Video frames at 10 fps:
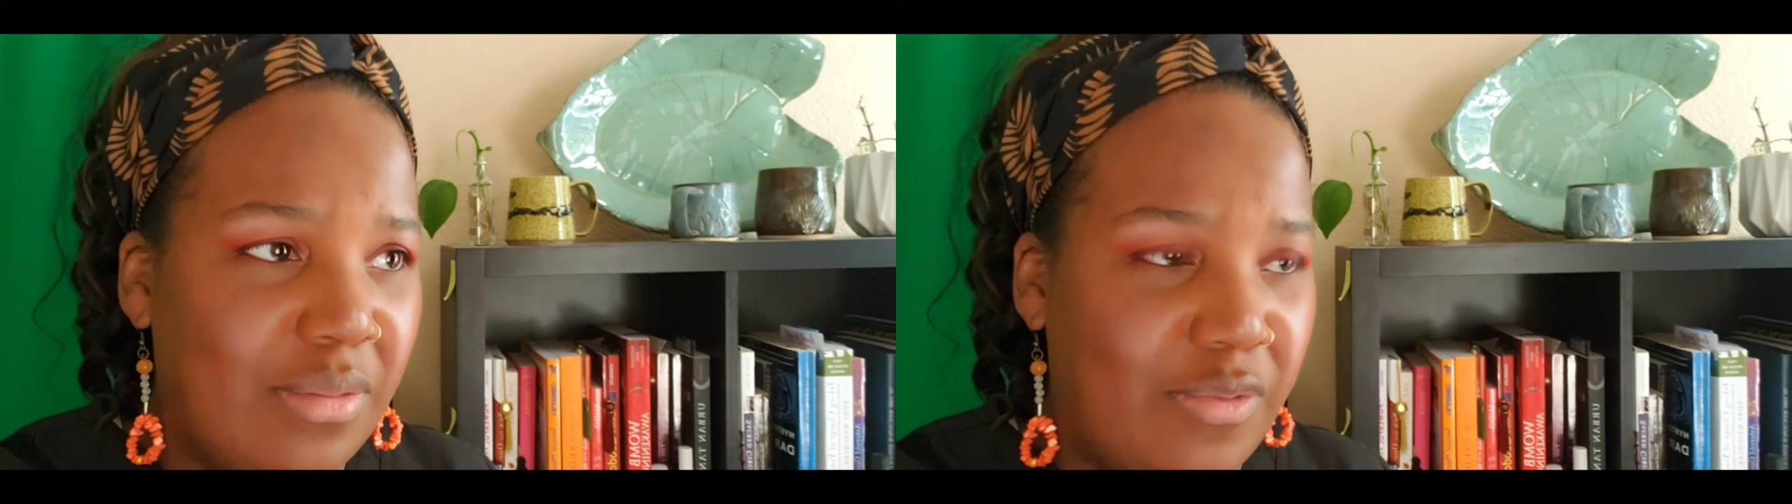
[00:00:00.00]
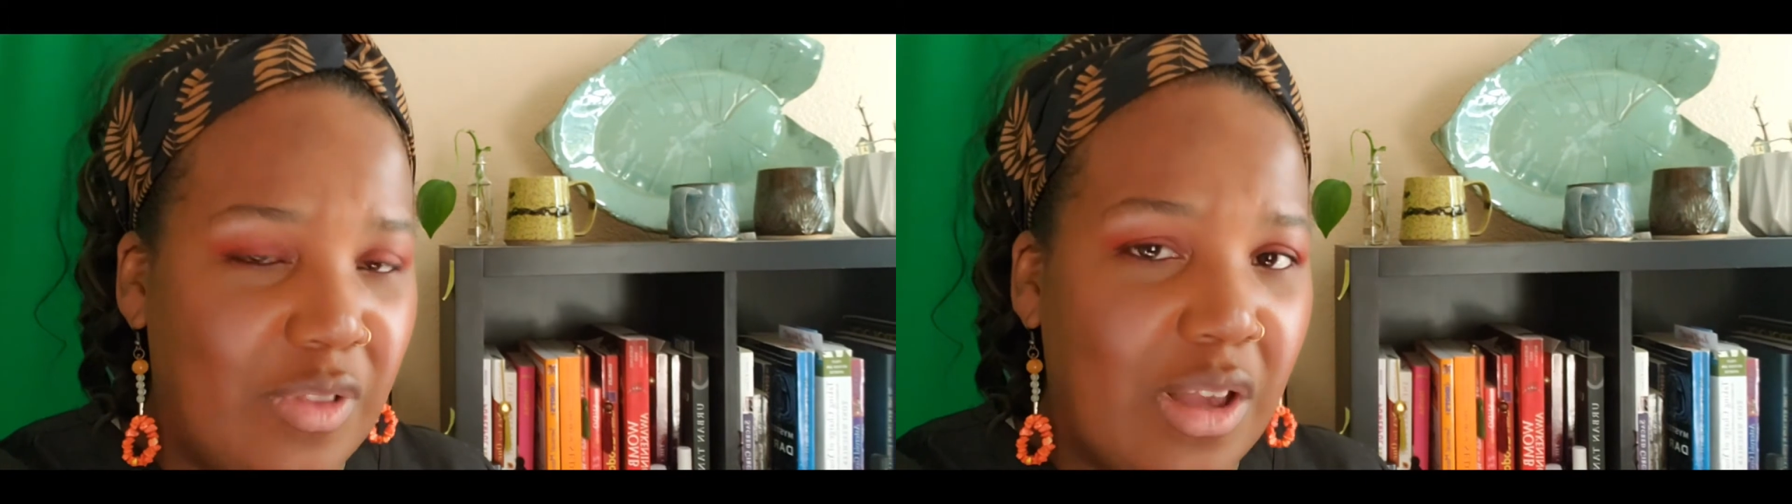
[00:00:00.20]

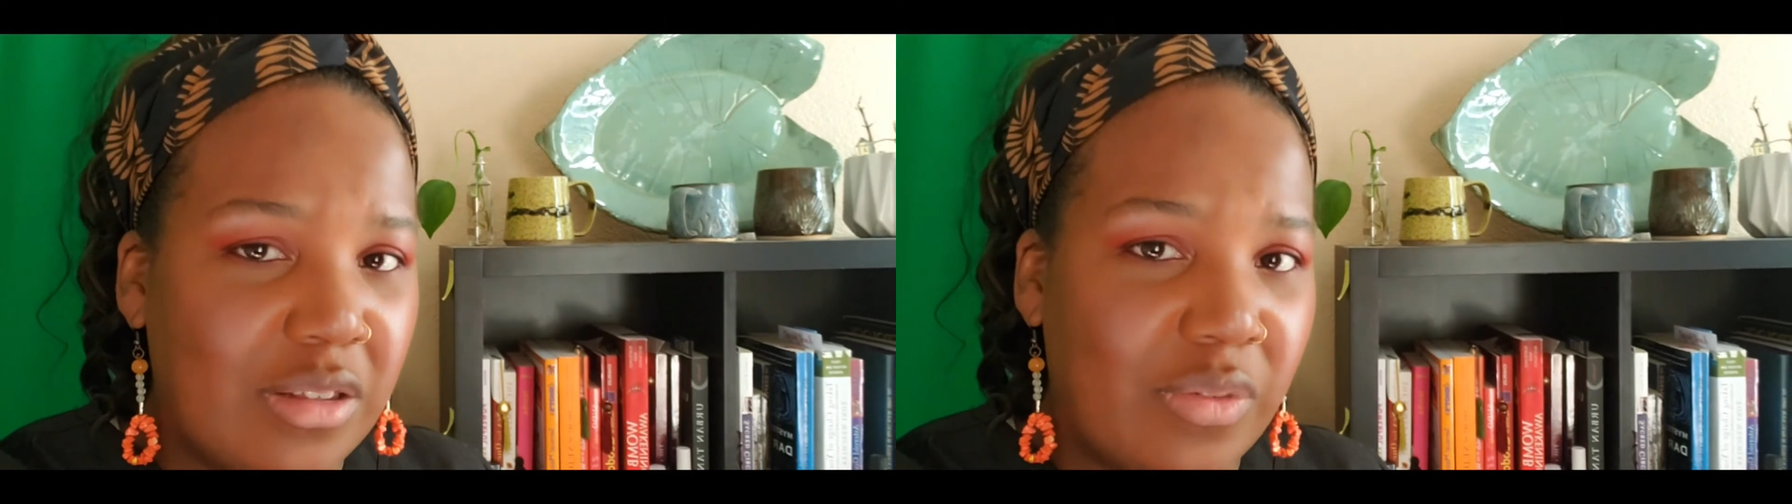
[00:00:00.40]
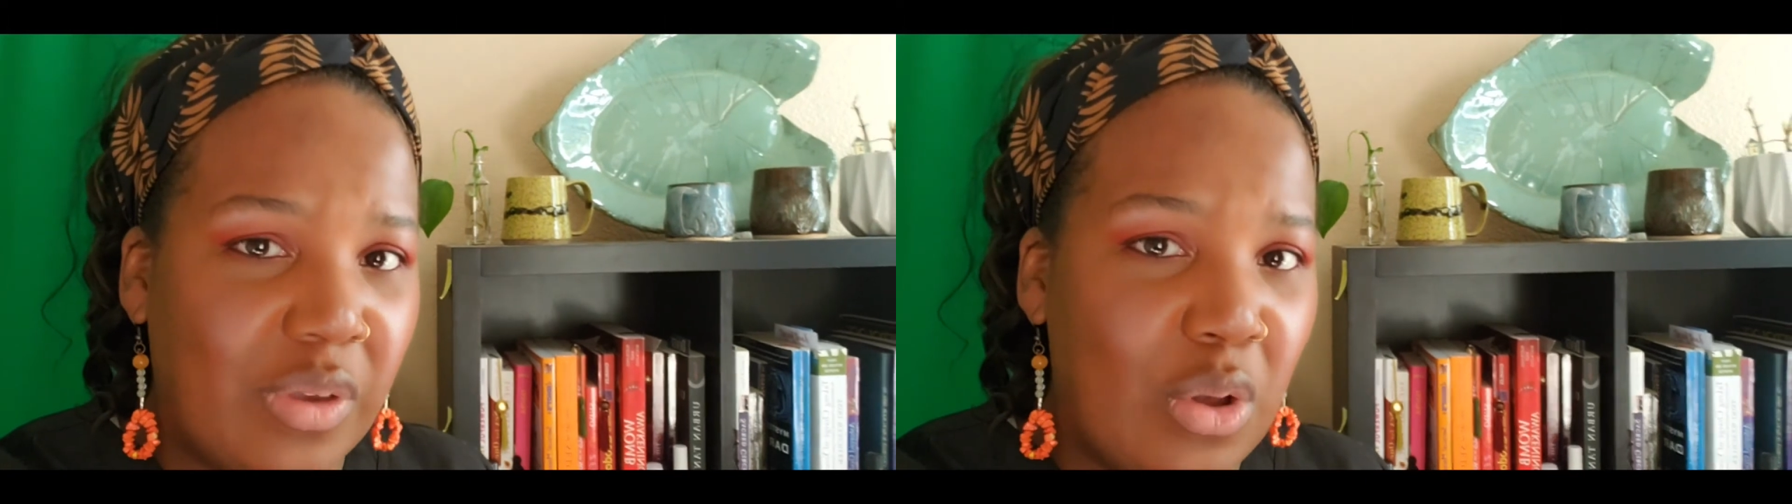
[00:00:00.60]

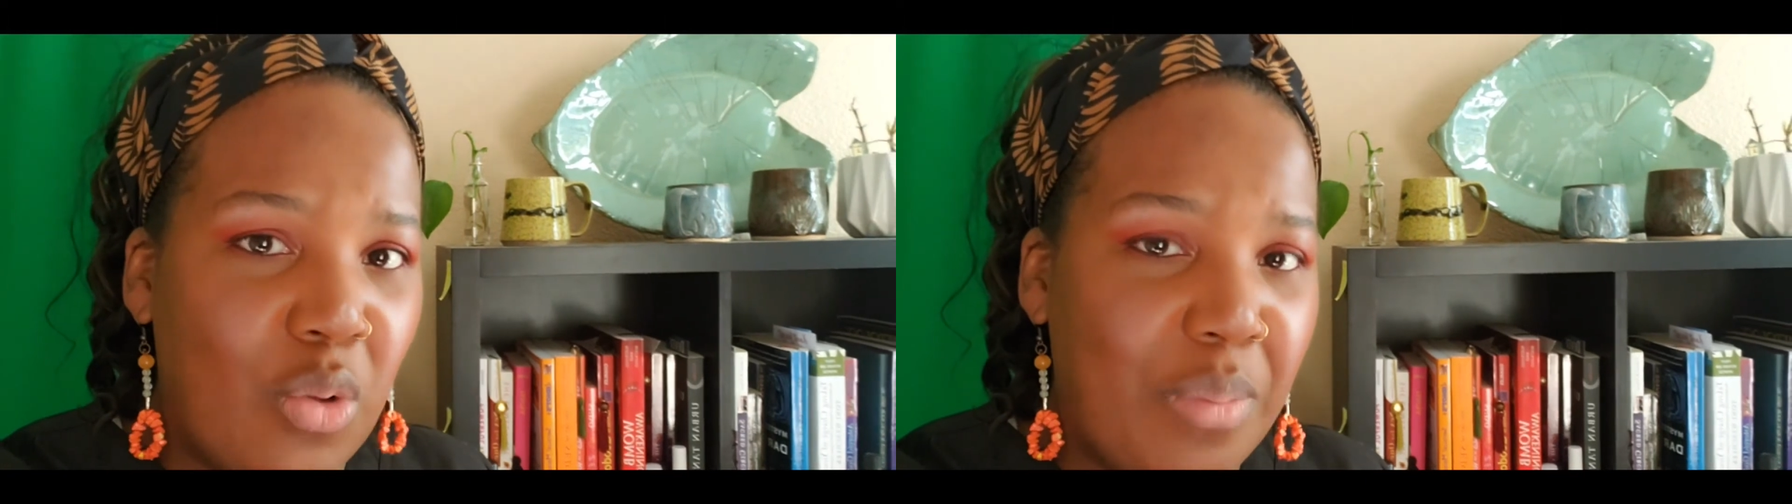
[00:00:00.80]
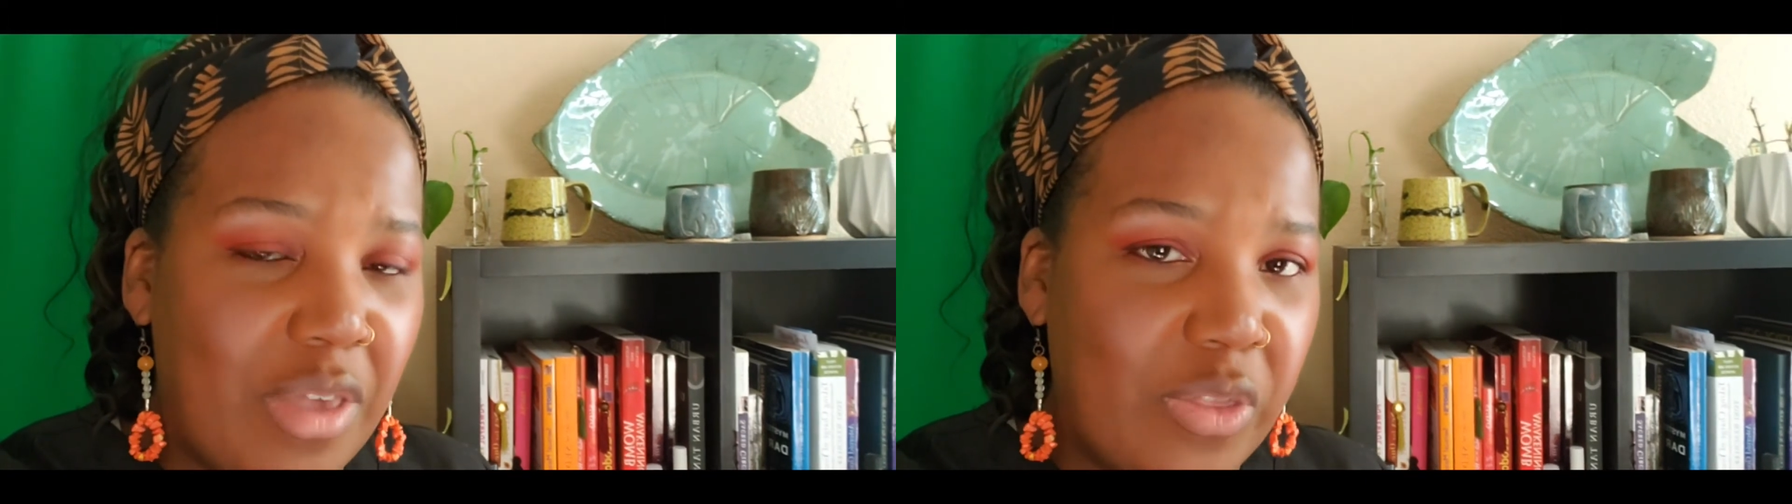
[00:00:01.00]
philosophy, a whole
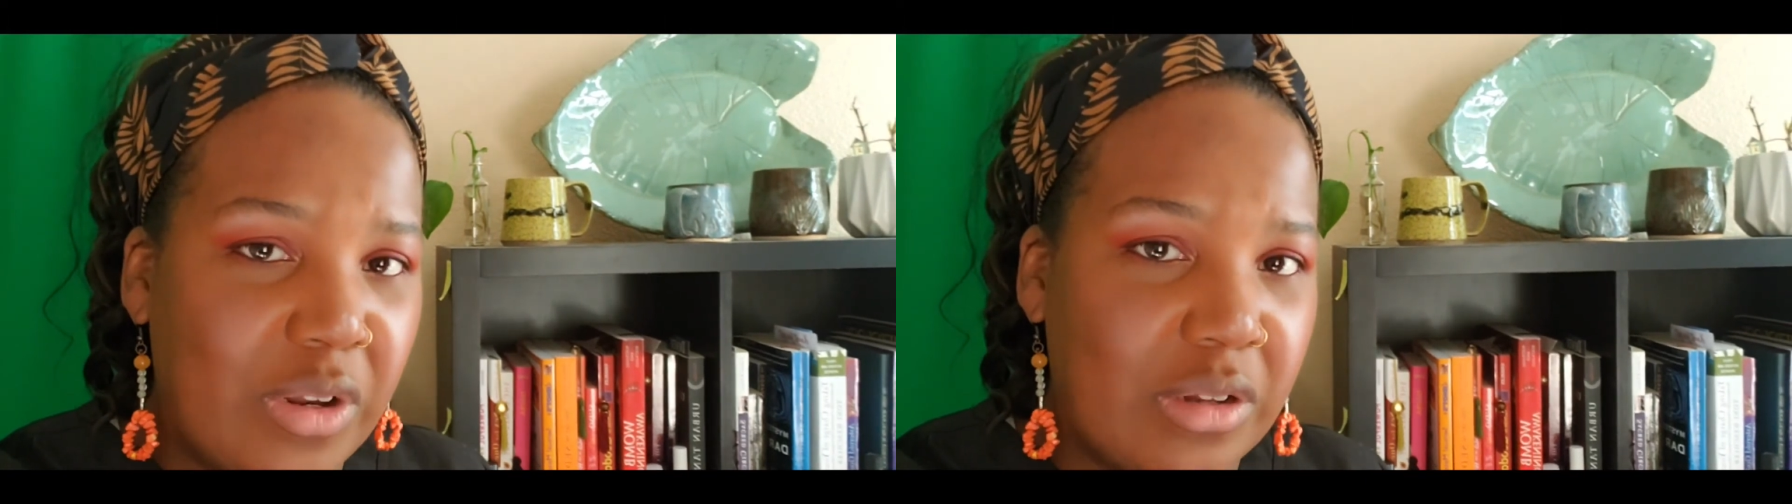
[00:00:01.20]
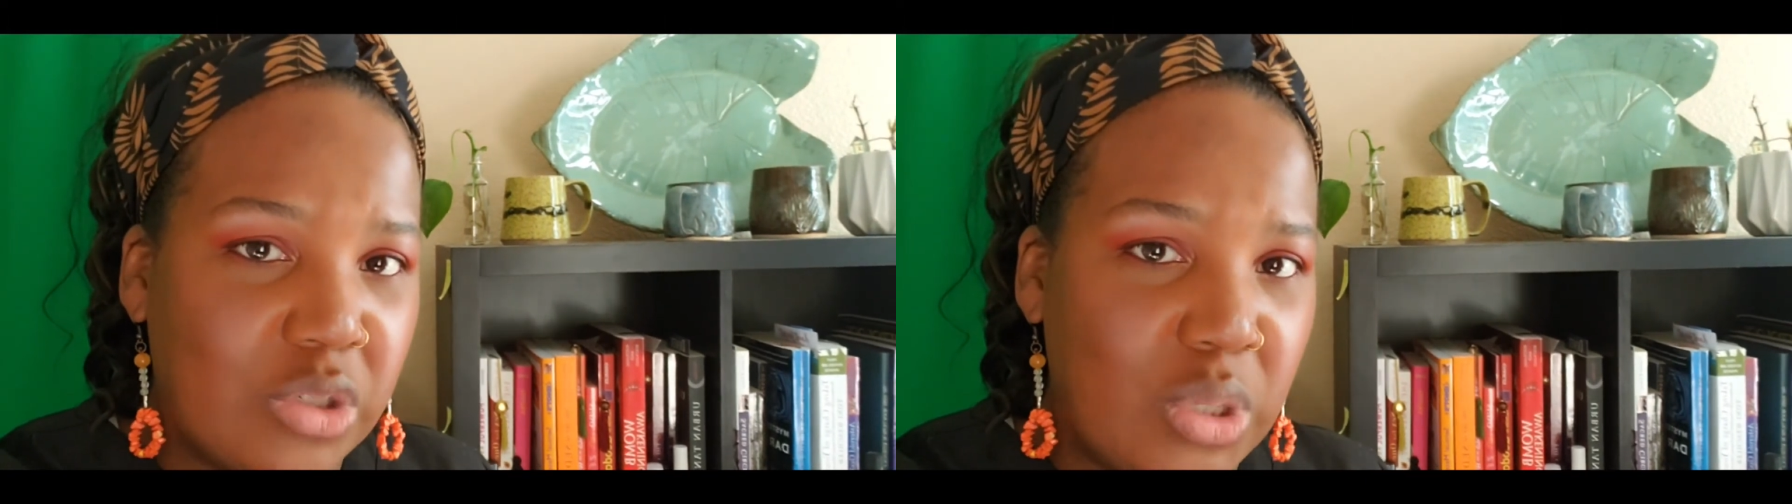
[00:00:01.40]
method
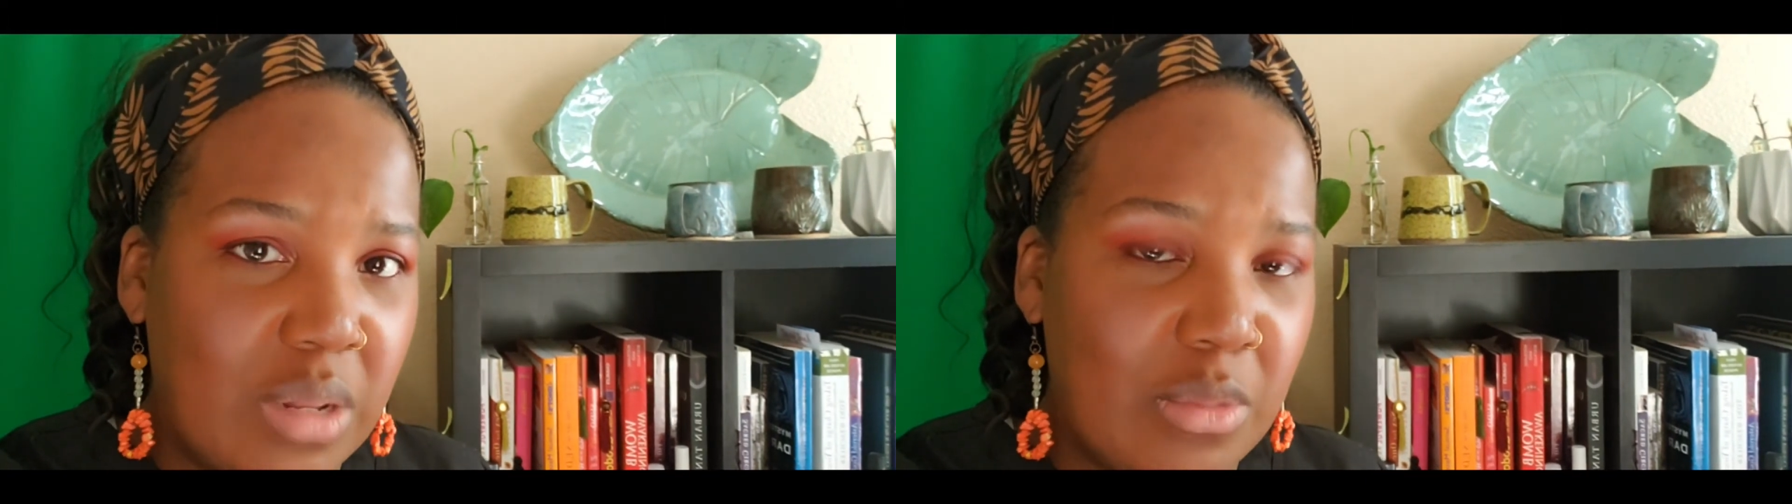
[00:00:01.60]
on treating